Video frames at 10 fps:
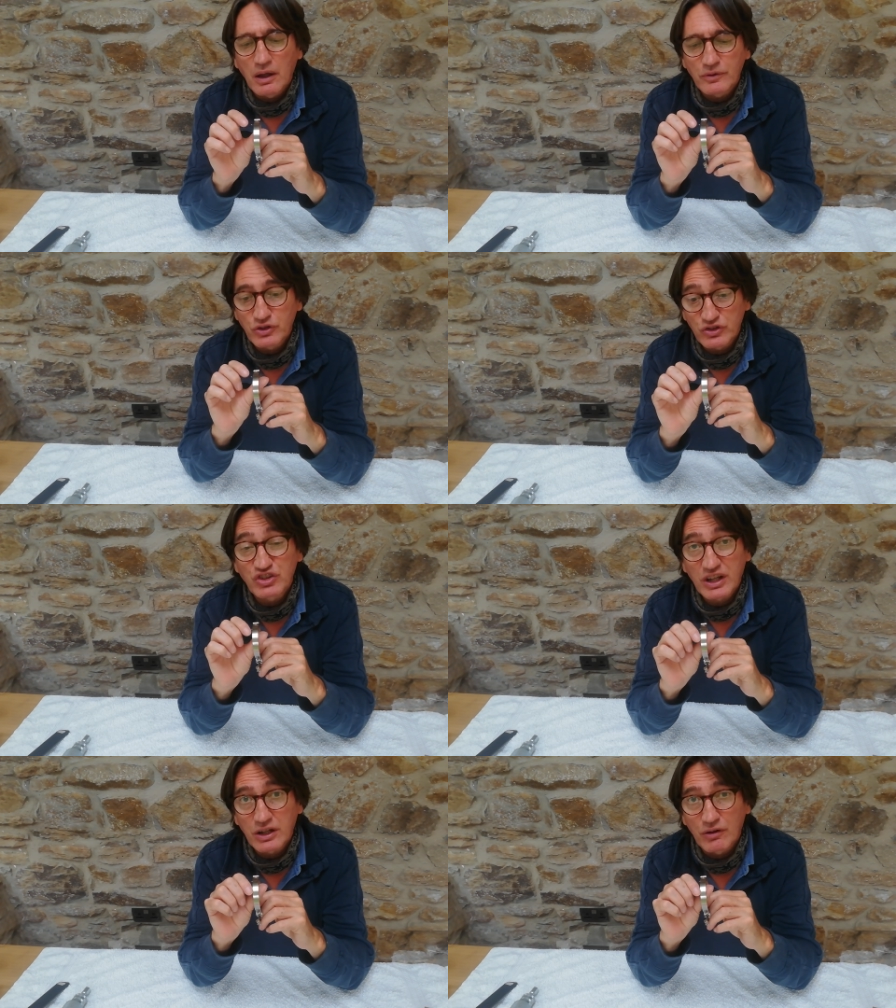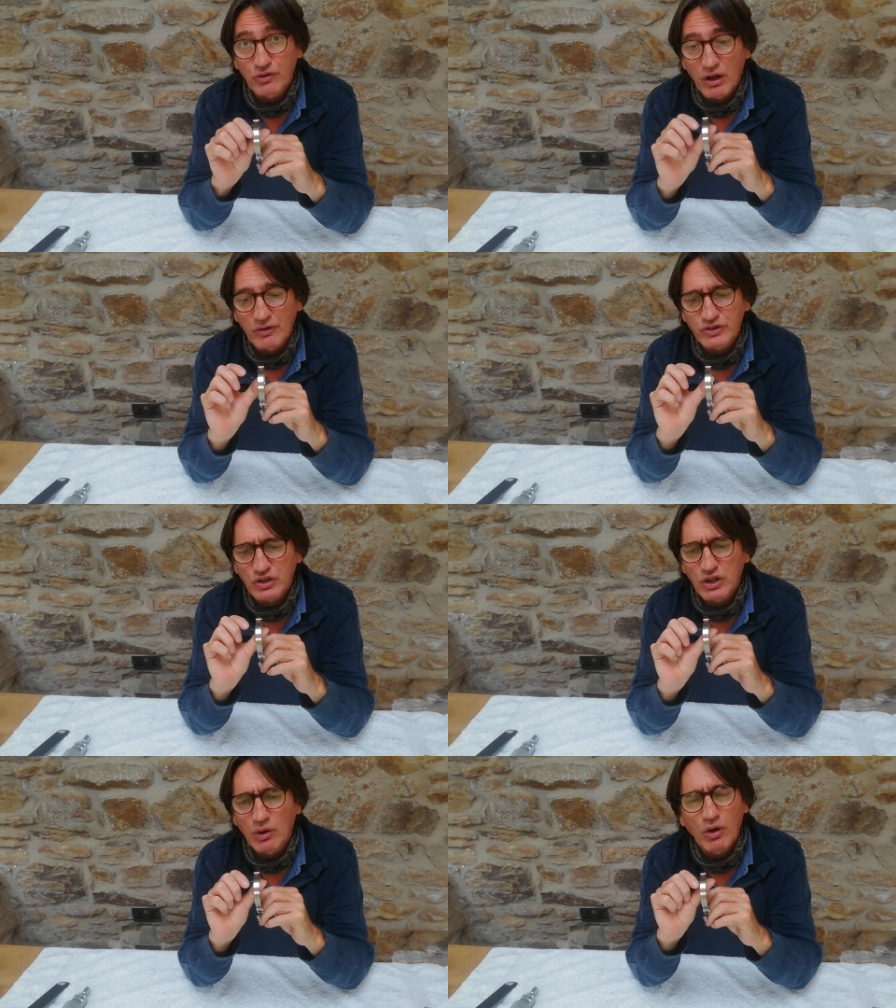just thick enough rather, to
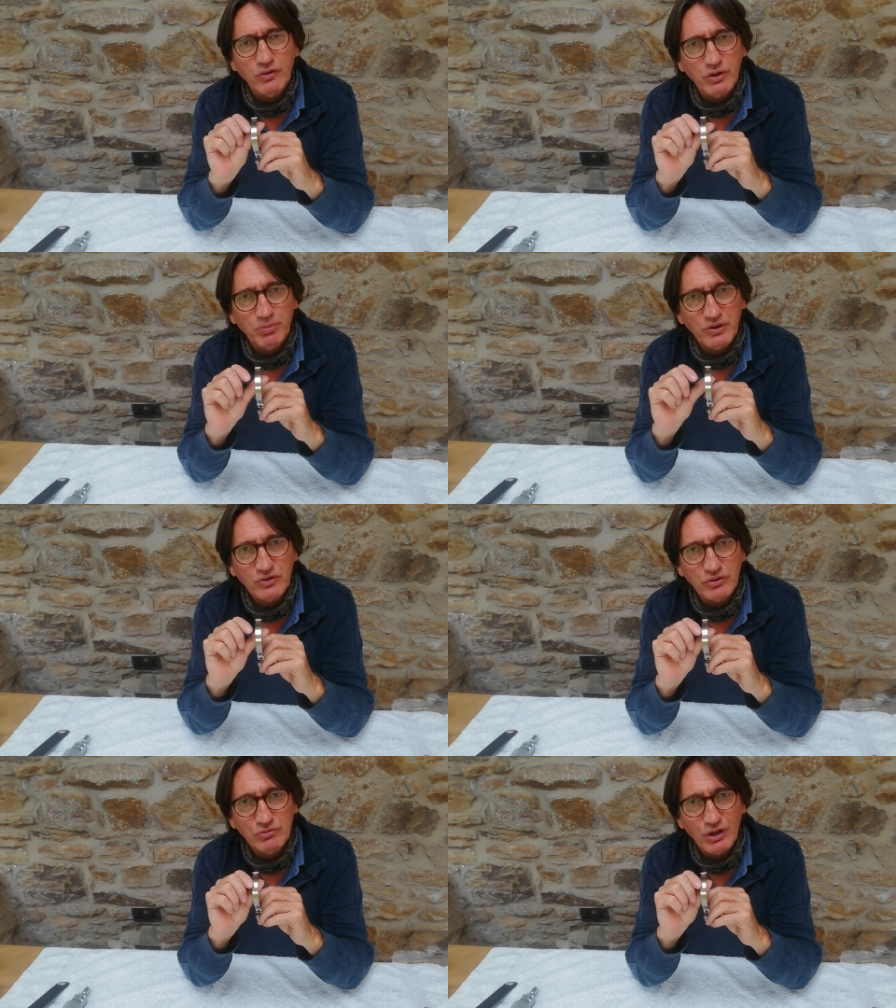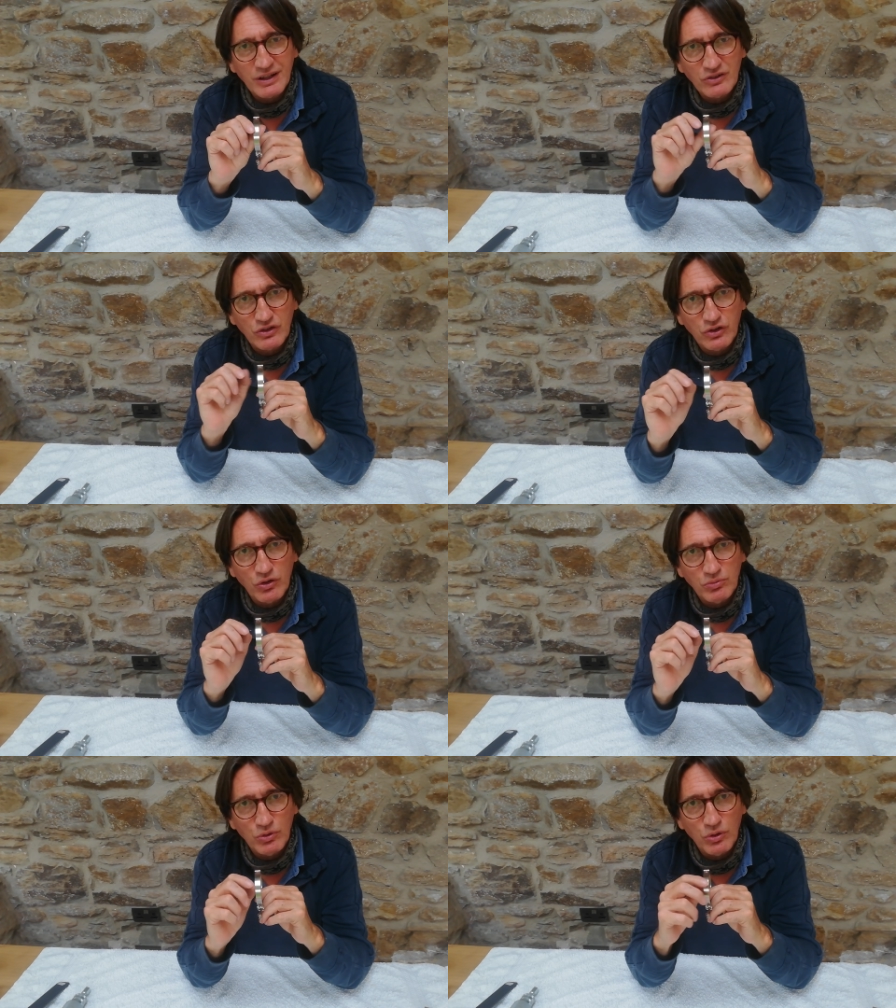go over the piston rings and no
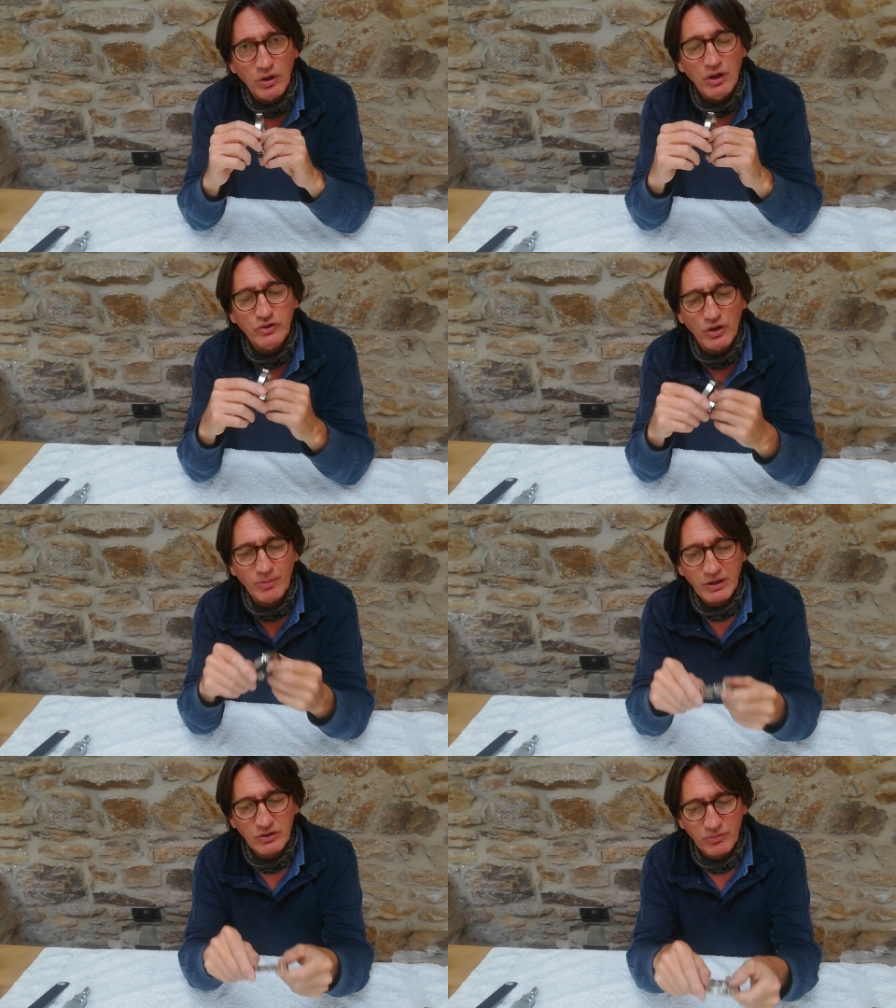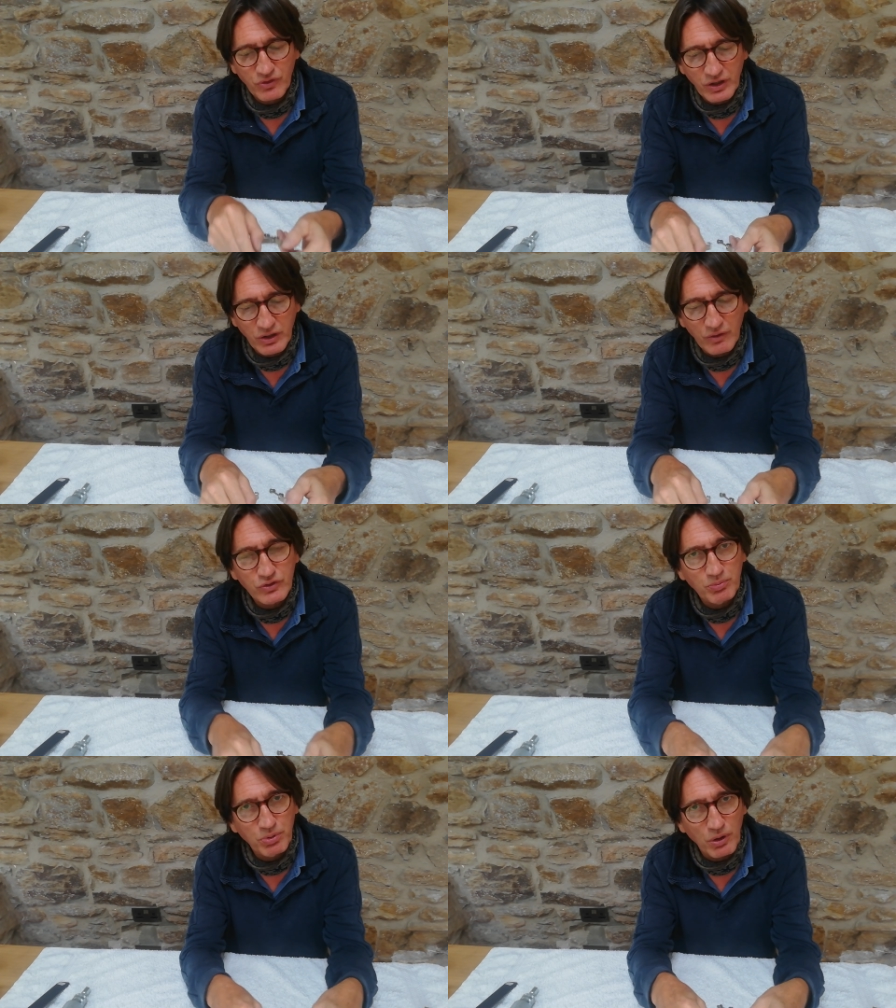more. So it makes them thin enough
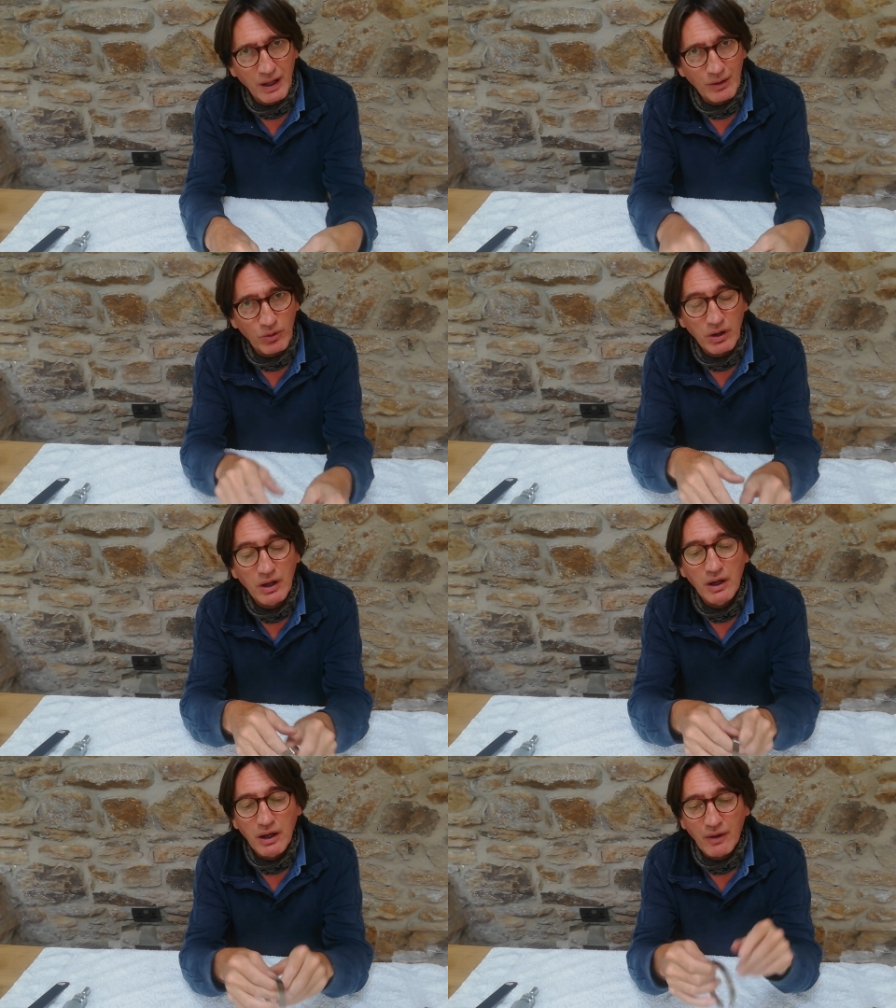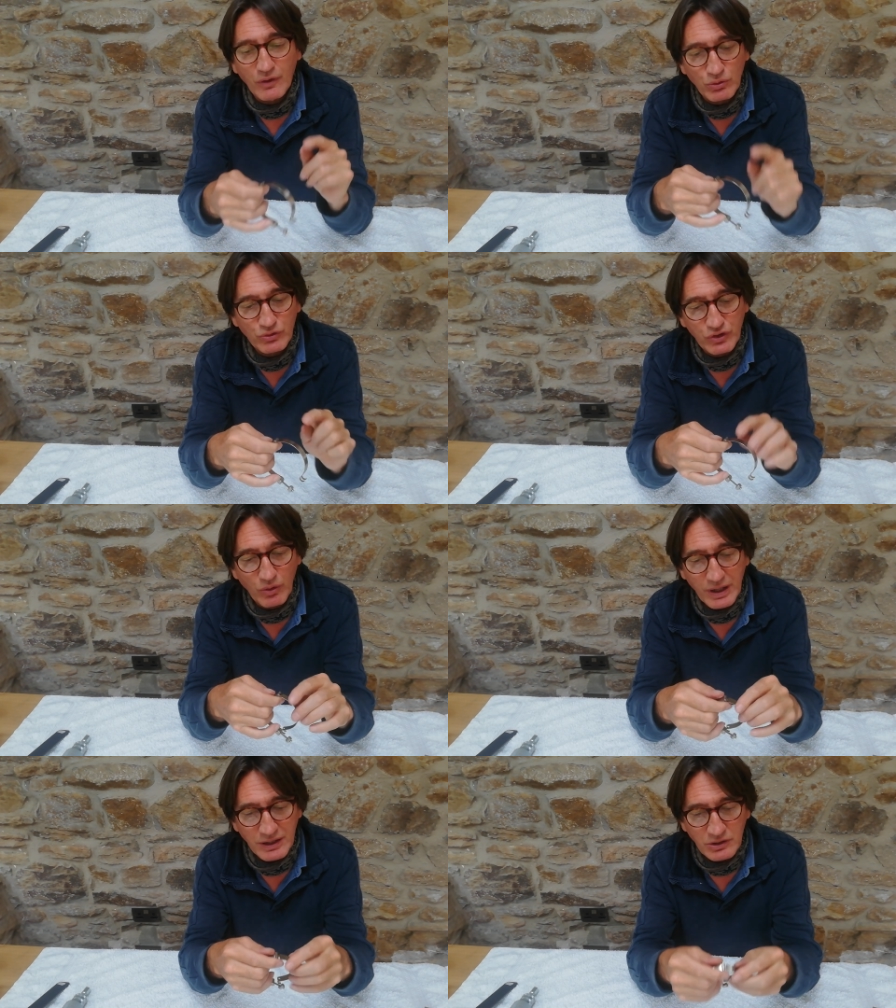to pull out. And they're also
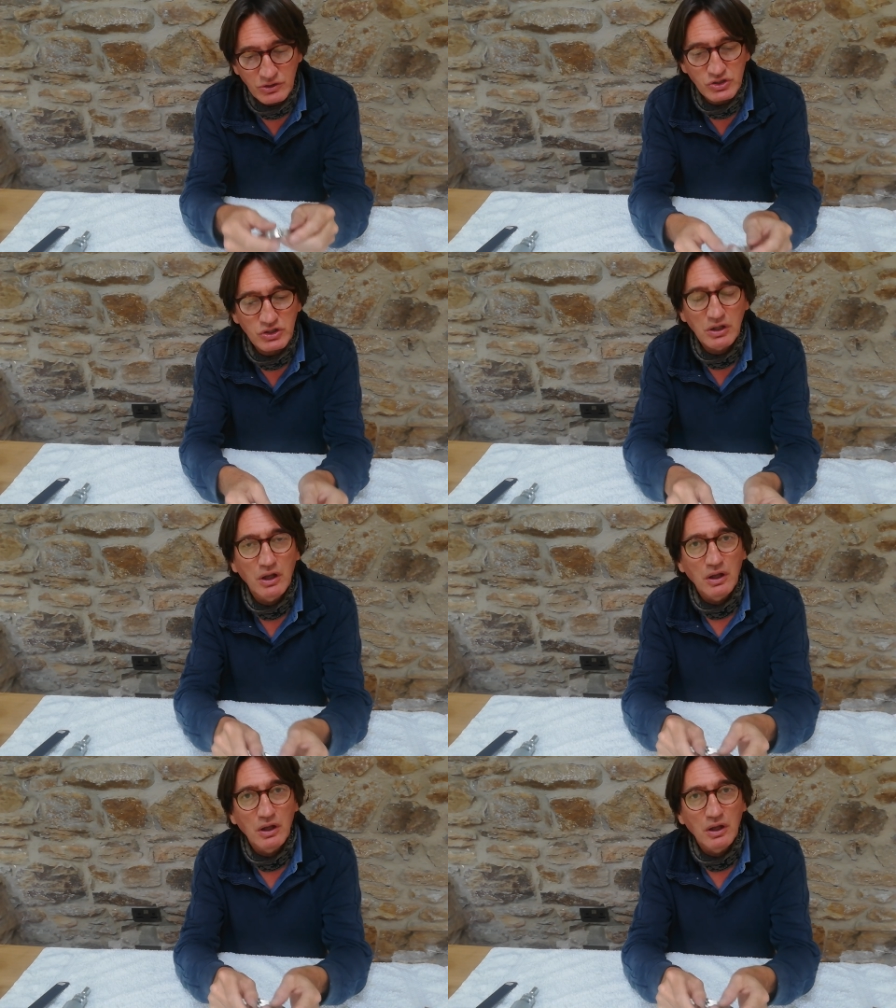hinged